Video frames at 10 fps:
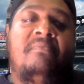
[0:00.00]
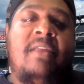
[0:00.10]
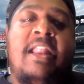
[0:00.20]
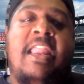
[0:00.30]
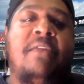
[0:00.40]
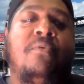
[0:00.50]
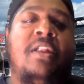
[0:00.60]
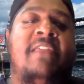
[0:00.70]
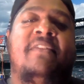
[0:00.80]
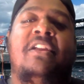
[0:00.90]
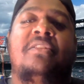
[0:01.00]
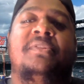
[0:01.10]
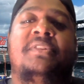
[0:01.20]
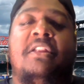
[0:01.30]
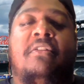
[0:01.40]
And they wouldn't even
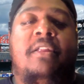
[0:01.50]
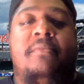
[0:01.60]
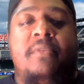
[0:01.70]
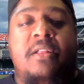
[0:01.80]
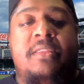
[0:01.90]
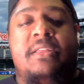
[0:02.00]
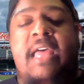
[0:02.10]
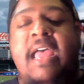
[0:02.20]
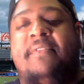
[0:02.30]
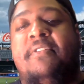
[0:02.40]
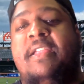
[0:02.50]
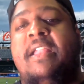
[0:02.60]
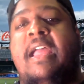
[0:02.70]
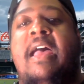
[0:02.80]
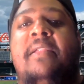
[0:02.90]
consider it until after he
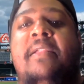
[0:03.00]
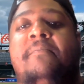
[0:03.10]
died.